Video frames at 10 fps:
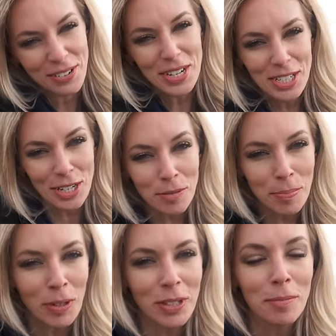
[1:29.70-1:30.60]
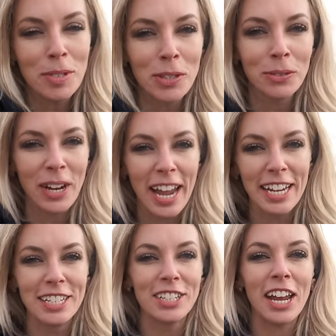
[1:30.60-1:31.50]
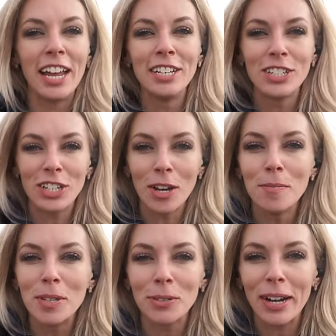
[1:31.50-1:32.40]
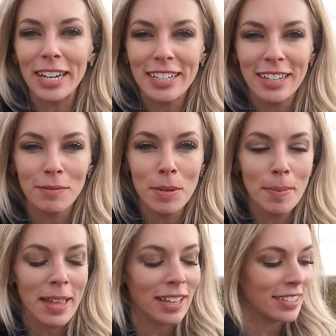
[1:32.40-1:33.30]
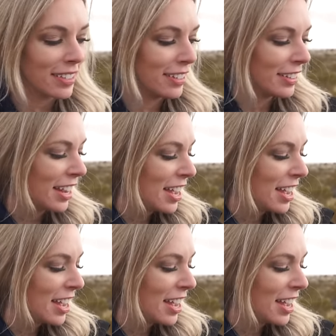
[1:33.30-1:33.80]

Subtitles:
We just pulled up to the range and Jim is ready to give me my lesson.